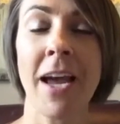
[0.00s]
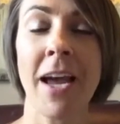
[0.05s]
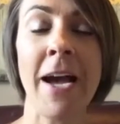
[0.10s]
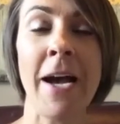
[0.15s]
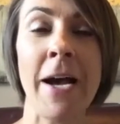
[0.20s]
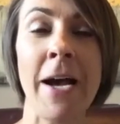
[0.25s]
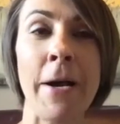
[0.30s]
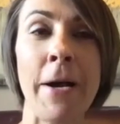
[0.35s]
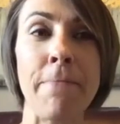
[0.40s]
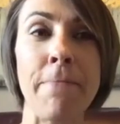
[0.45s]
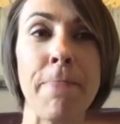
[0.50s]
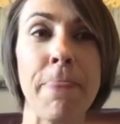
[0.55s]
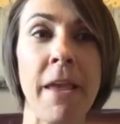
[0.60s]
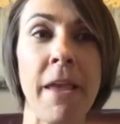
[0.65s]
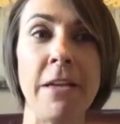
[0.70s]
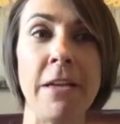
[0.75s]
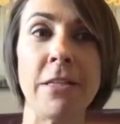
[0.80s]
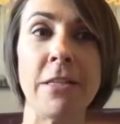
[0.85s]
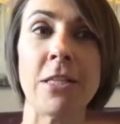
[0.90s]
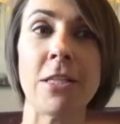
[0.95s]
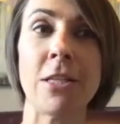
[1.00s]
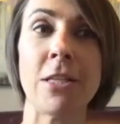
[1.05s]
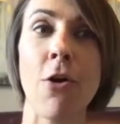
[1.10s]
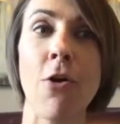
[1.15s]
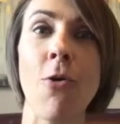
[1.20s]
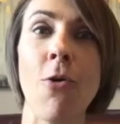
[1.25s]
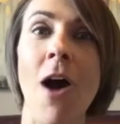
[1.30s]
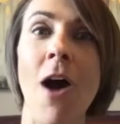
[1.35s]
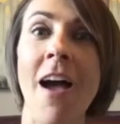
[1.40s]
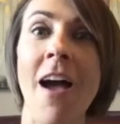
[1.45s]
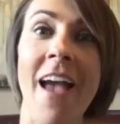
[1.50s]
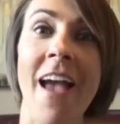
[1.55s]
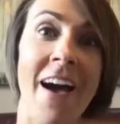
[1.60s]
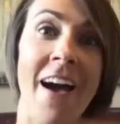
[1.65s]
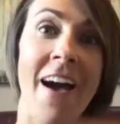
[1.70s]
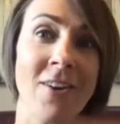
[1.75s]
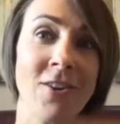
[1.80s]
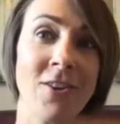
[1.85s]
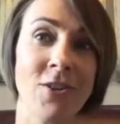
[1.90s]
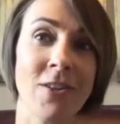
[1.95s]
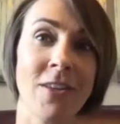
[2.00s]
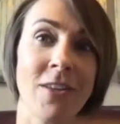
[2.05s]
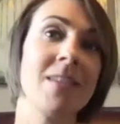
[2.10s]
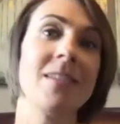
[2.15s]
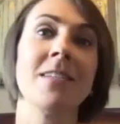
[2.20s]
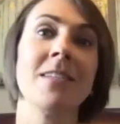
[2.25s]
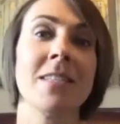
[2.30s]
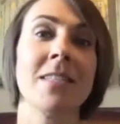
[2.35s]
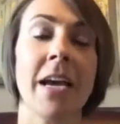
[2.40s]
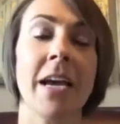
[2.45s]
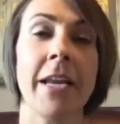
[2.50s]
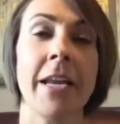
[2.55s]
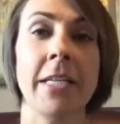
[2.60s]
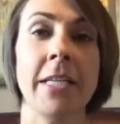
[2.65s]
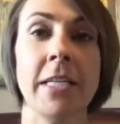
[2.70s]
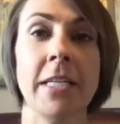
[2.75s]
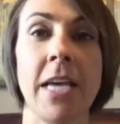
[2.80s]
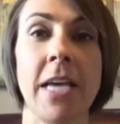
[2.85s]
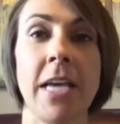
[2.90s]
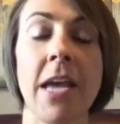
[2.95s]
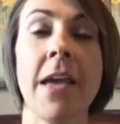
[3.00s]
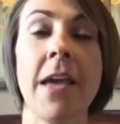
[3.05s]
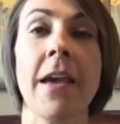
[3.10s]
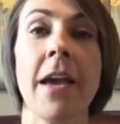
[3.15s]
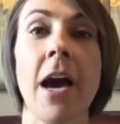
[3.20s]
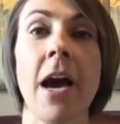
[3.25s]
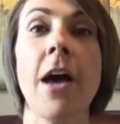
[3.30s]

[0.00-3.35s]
And so I actually decided to take